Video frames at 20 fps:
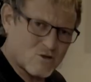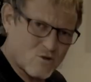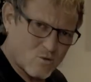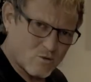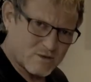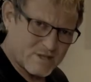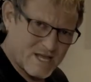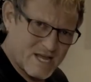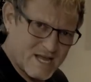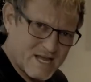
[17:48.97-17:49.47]

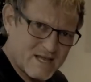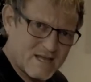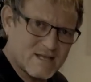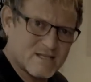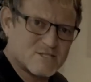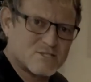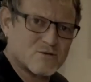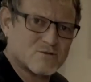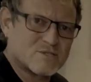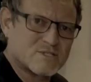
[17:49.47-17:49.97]
chord there
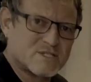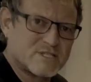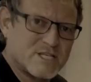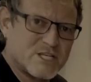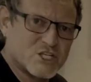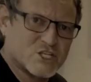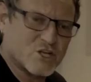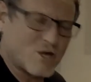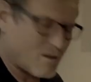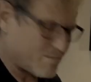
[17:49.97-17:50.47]
is your C
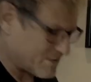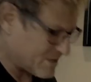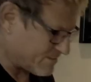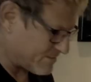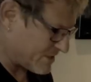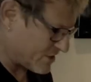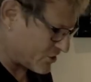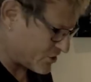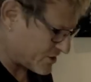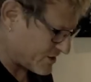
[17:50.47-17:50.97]
sharp
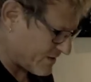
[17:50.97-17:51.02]
diminished